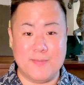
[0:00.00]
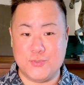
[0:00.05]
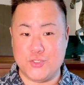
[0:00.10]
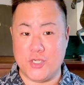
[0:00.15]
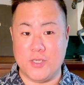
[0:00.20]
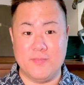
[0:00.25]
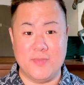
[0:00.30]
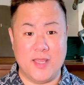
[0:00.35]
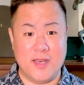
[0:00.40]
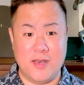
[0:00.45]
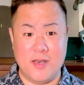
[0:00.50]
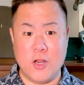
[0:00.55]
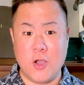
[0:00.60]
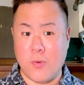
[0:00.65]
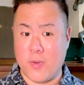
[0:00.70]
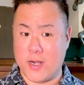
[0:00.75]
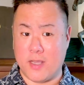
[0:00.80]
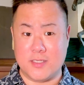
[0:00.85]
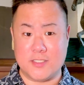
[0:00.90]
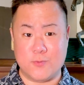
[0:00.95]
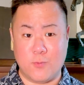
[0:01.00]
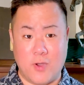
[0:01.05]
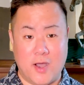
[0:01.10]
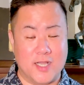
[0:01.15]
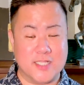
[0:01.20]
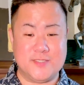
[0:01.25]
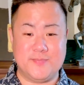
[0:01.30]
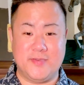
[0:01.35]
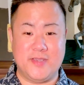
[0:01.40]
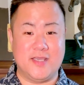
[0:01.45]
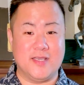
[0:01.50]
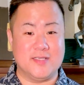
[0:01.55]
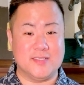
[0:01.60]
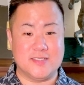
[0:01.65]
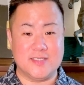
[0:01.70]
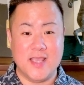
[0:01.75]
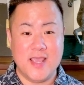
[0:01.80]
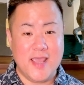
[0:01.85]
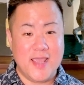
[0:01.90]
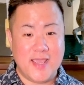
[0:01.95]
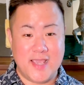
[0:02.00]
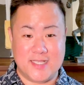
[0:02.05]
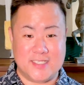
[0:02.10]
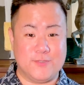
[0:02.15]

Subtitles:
trim that no one else wants because it's